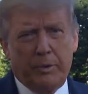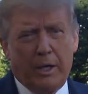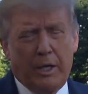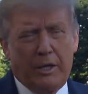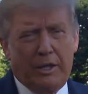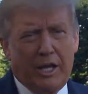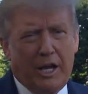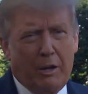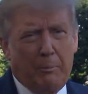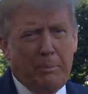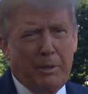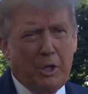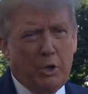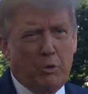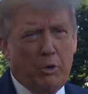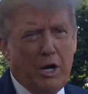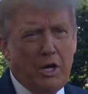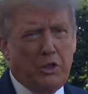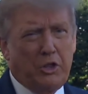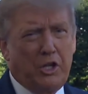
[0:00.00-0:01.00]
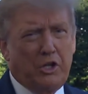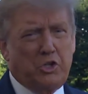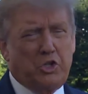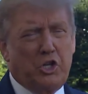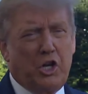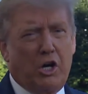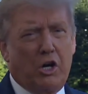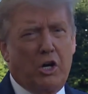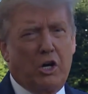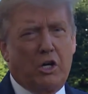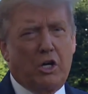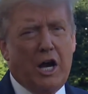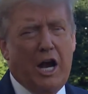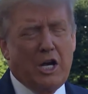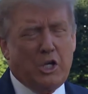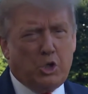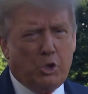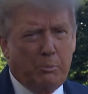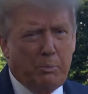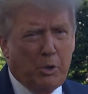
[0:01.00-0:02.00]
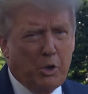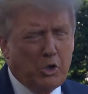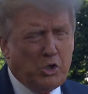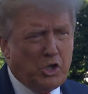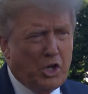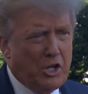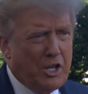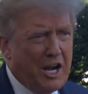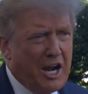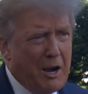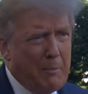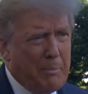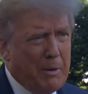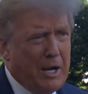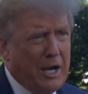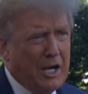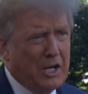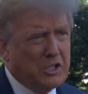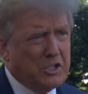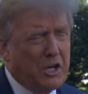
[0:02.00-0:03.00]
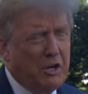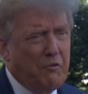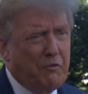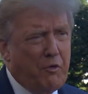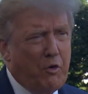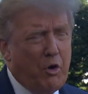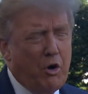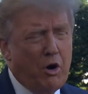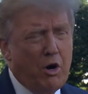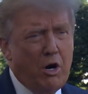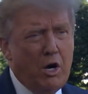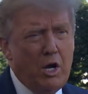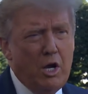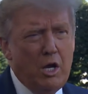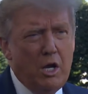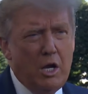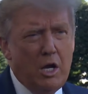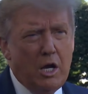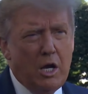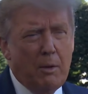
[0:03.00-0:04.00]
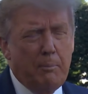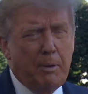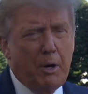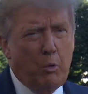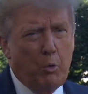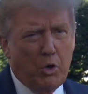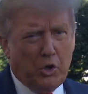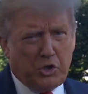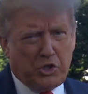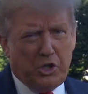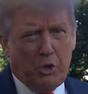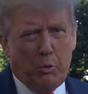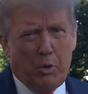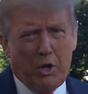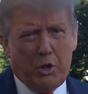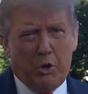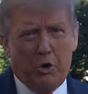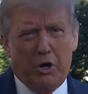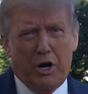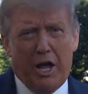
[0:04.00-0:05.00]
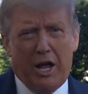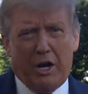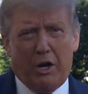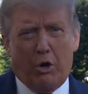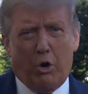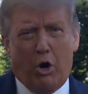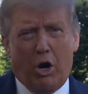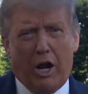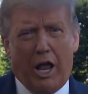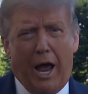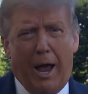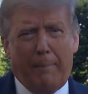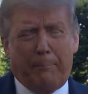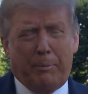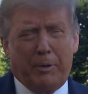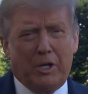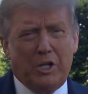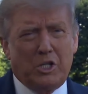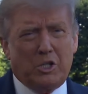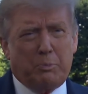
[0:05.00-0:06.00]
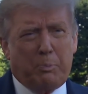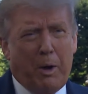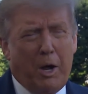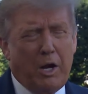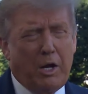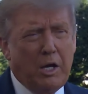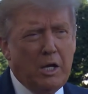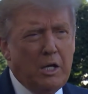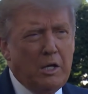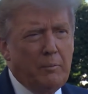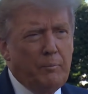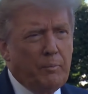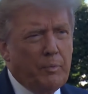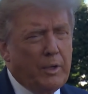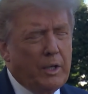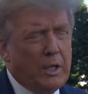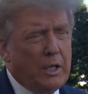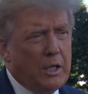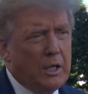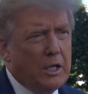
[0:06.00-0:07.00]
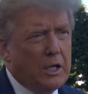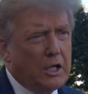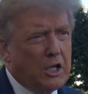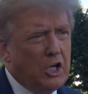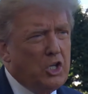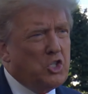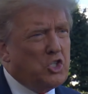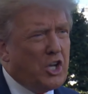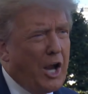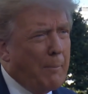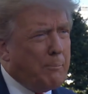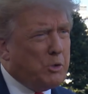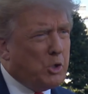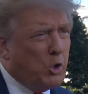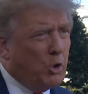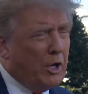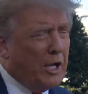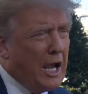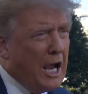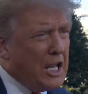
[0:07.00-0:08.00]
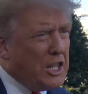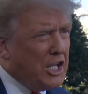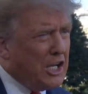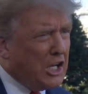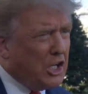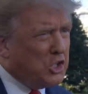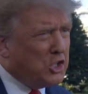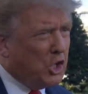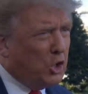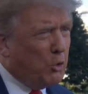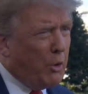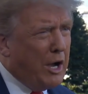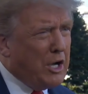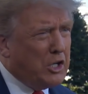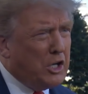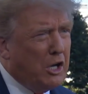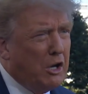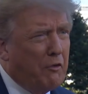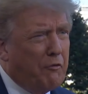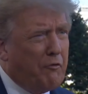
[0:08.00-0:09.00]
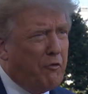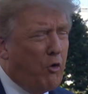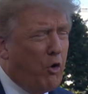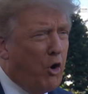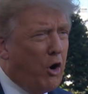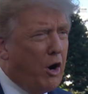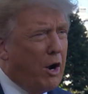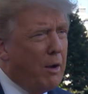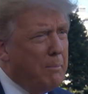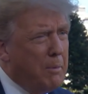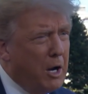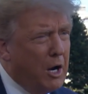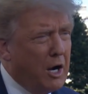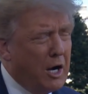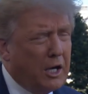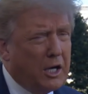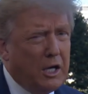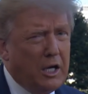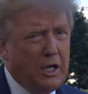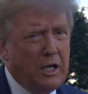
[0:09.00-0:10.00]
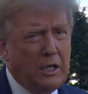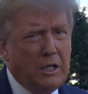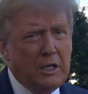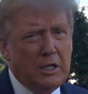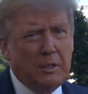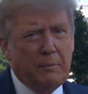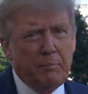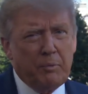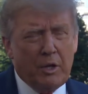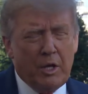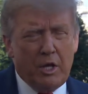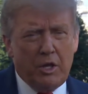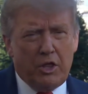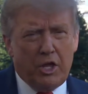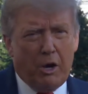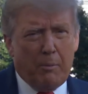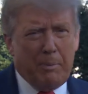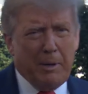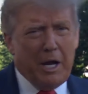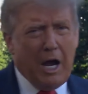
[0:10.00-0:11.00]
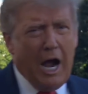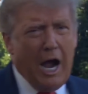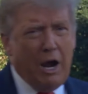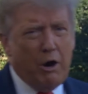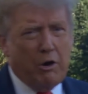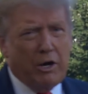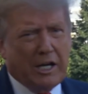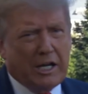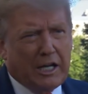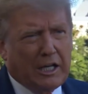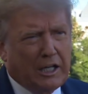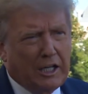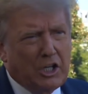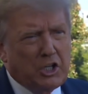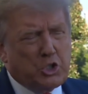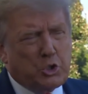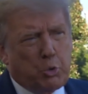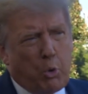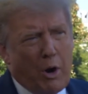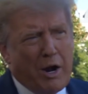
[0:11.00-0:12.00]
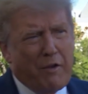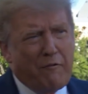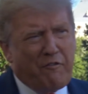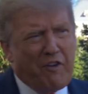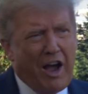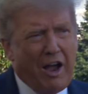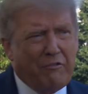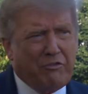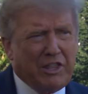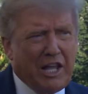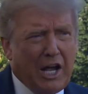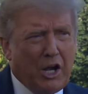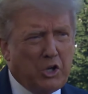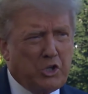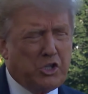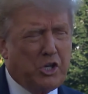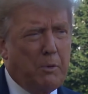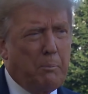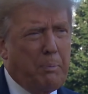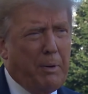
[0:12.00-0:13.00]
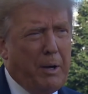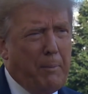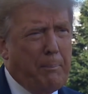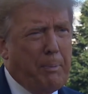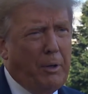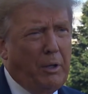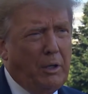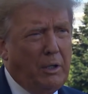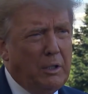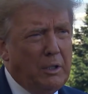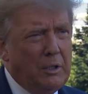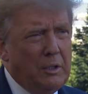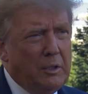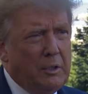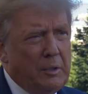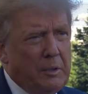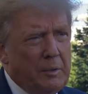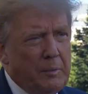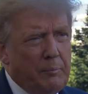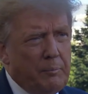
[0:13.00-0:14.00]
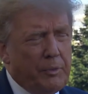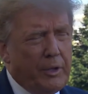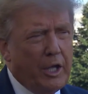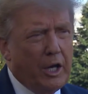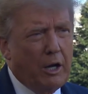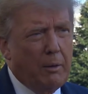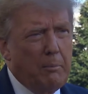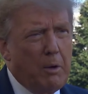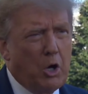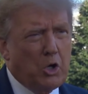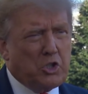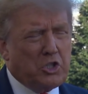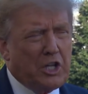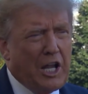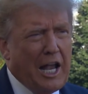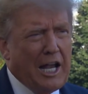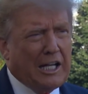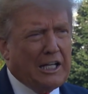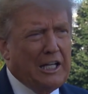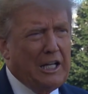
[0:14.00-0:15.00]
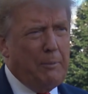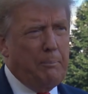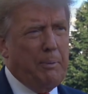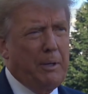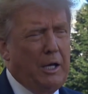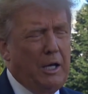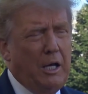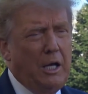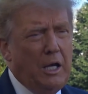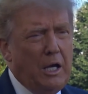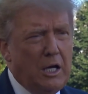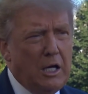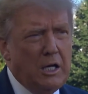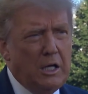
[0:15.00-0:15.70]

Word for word: Now that'll be great. That's their contribution that I've been asking for. But we'll see whether or not it all happens. But uh, conceptually, I think it's a great deal for America. They'll be hiring at least twenty-five thousand people. It'll most likely be